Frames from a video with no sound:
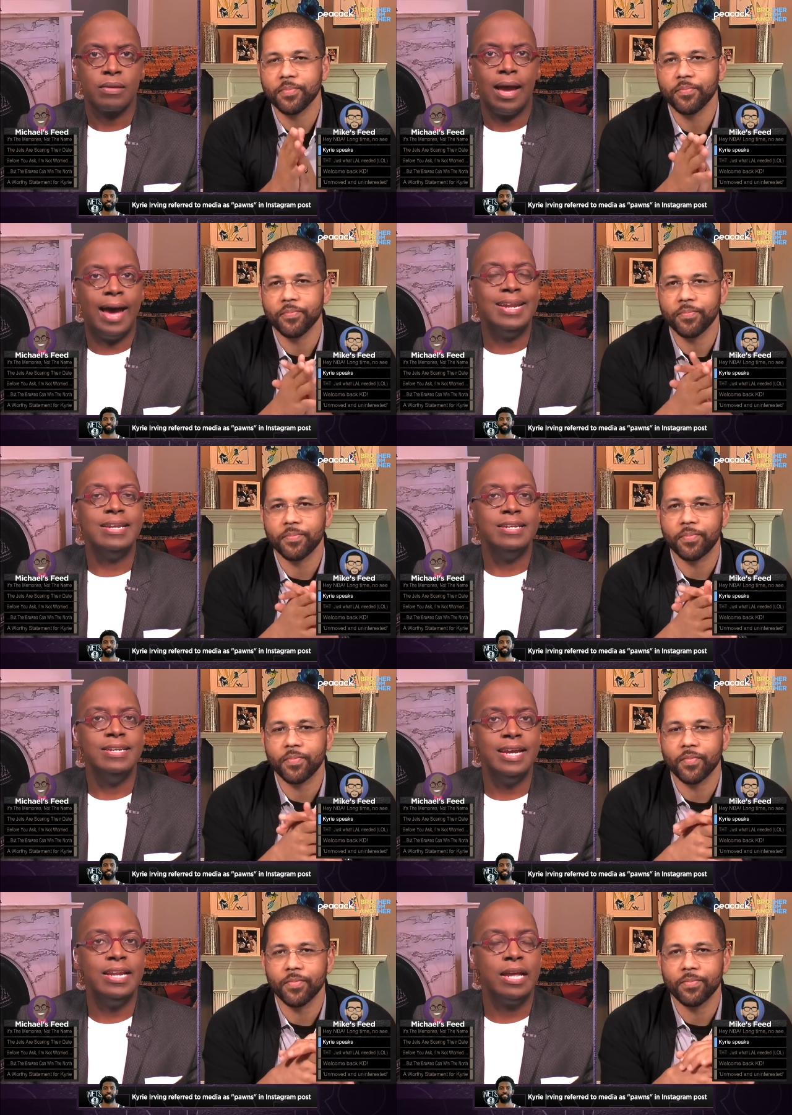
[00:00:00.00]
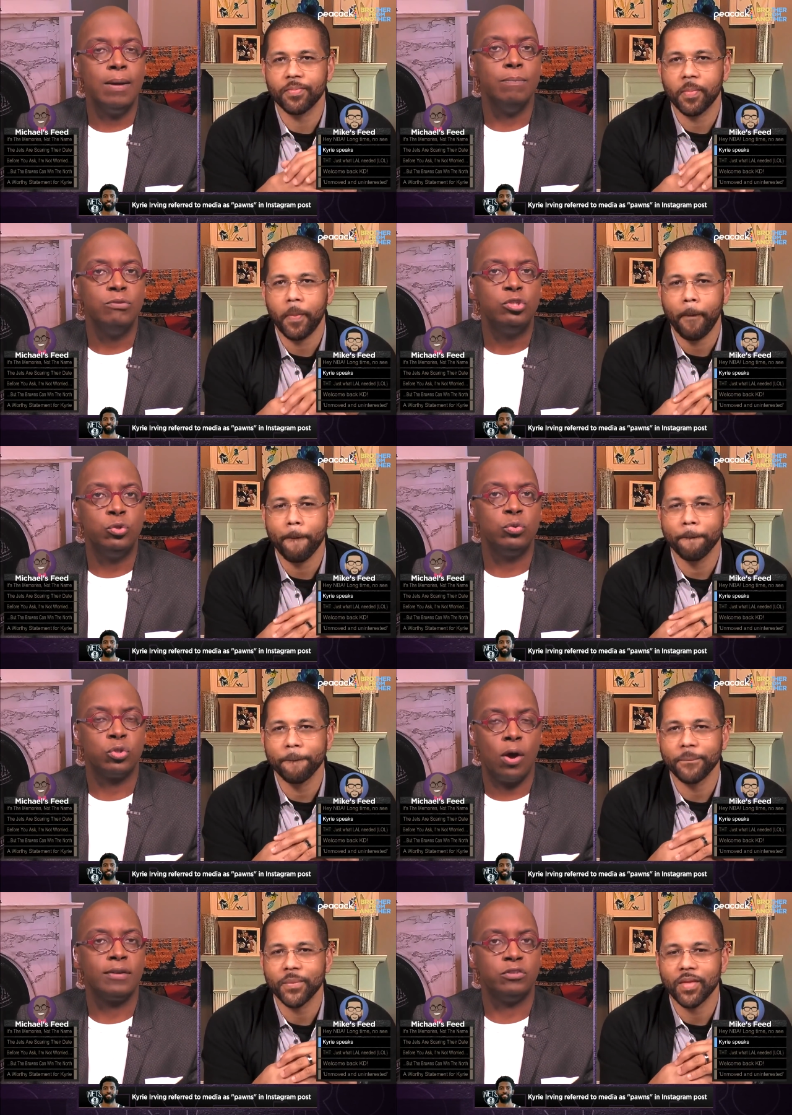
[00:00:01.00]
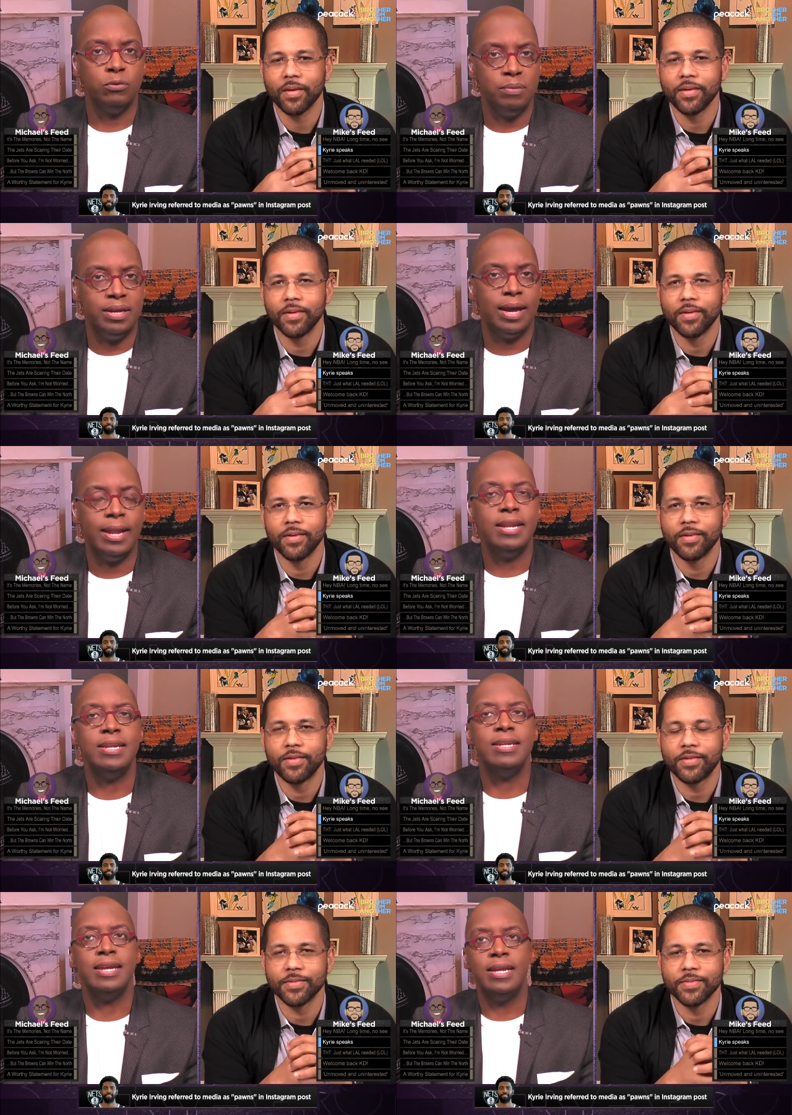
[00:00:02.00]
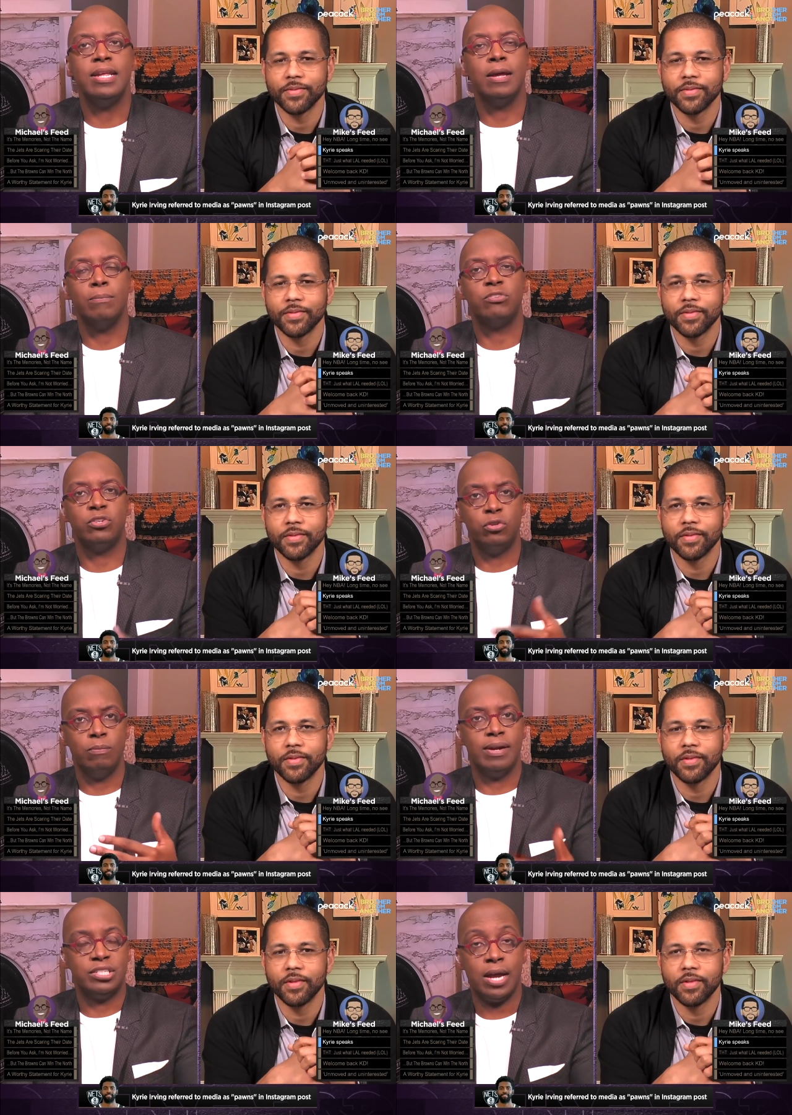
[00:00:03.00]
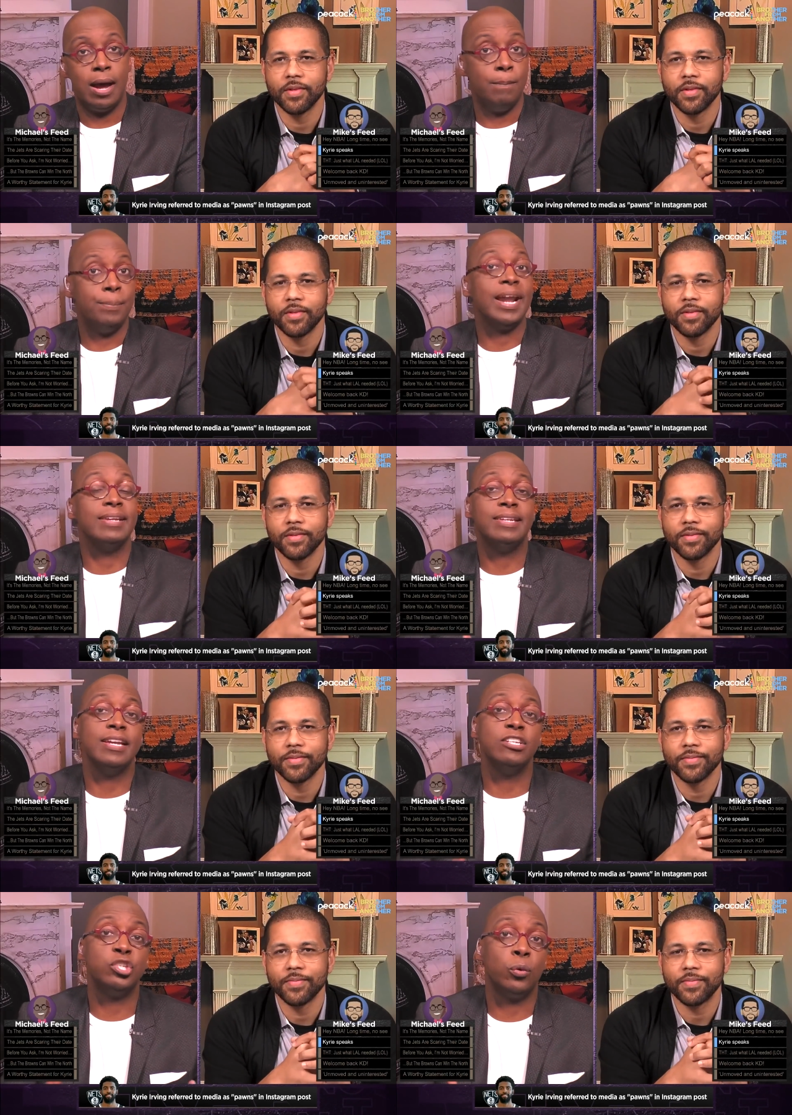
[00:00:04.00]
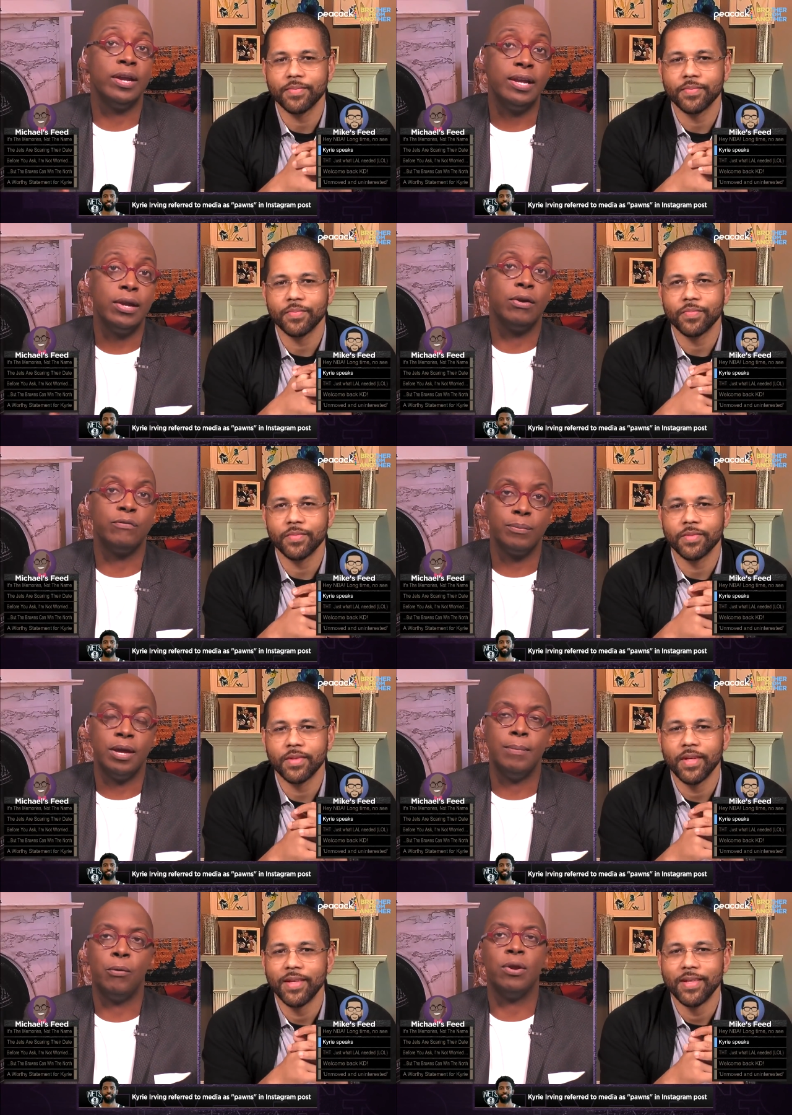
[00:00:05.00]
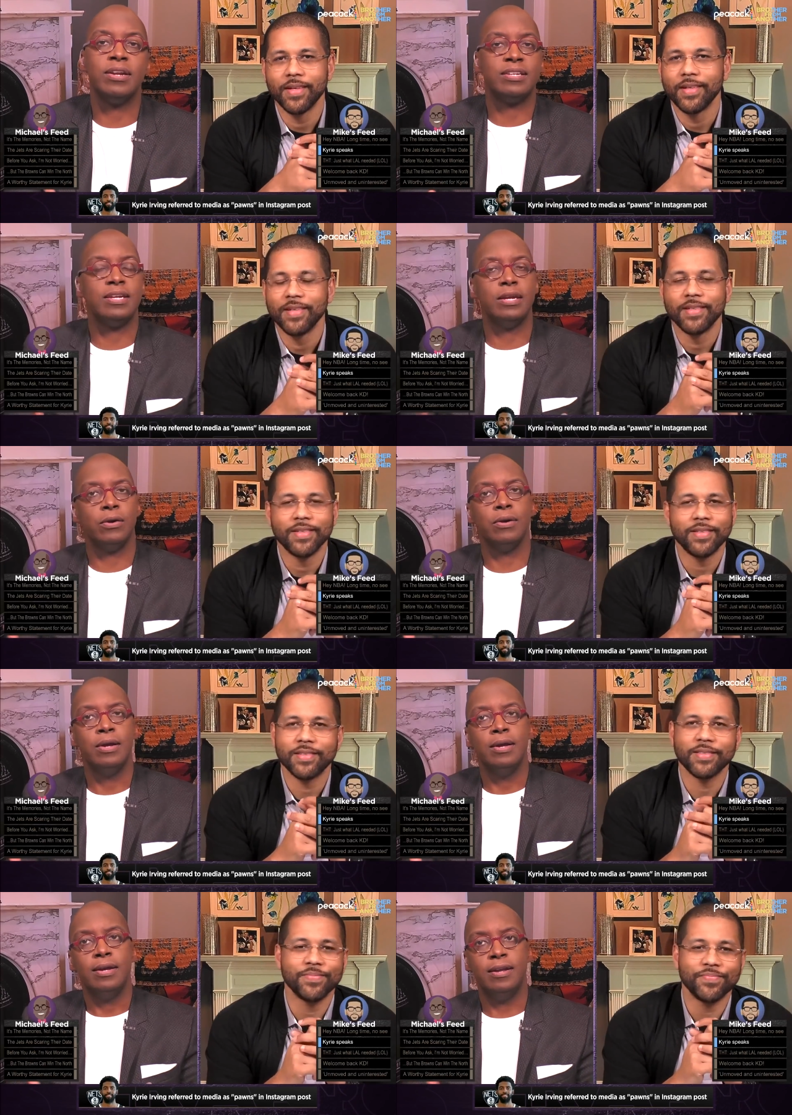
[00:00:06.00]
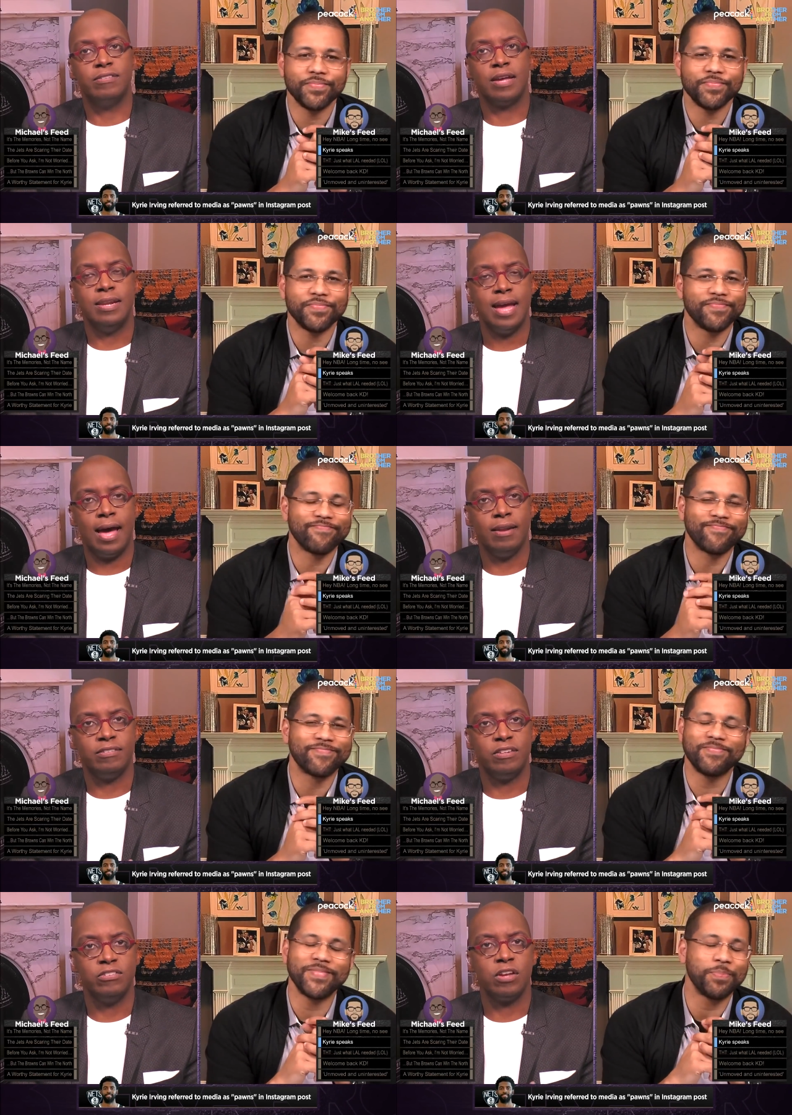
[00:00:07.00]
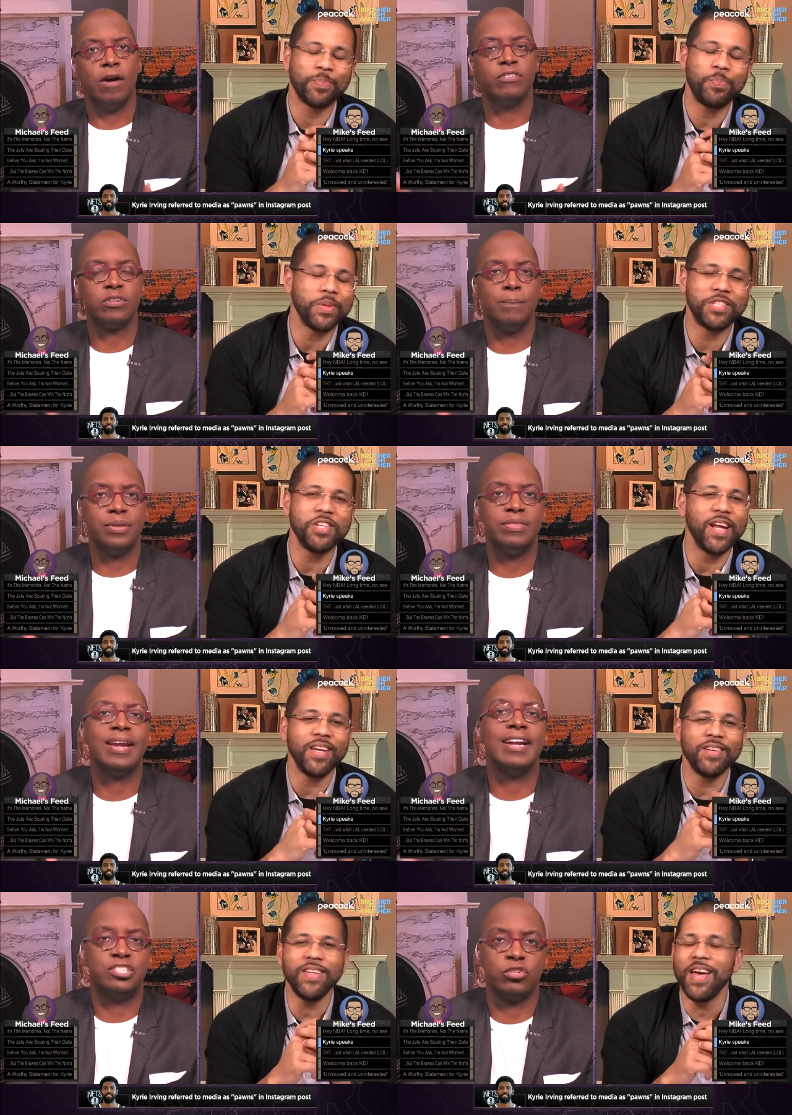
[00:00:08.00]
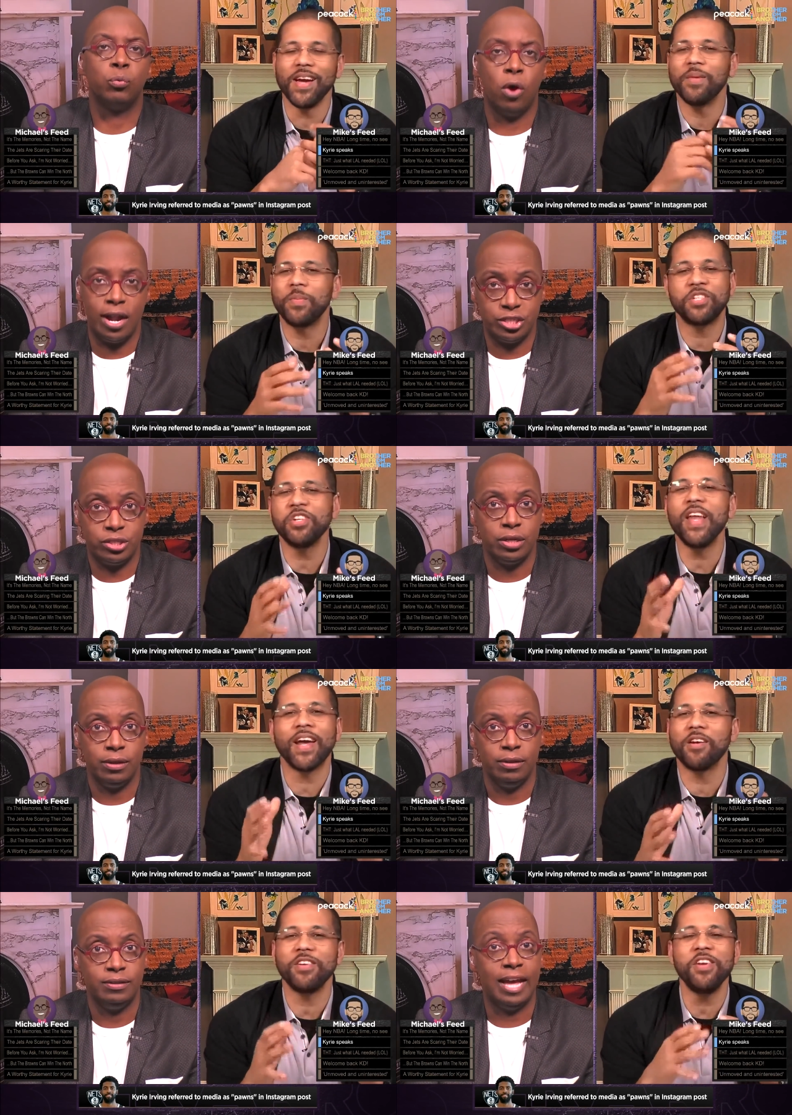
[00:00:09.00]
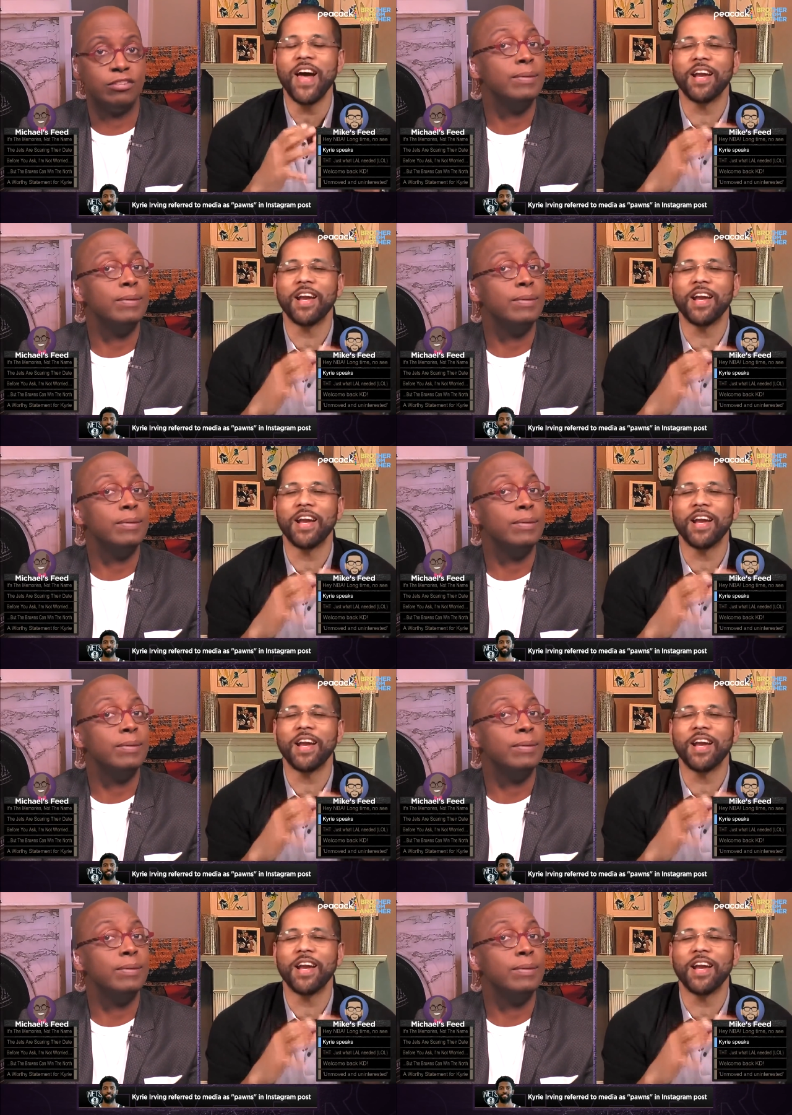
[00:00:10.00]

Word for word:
Speaker 1: I didn't need him to talk to me. I didn't need him to do my job, but I did enjoy hearing from him. I wanted to hear his analysis of something not, that I just yeah, watched. But
Speaker 2: you're not a you're That's not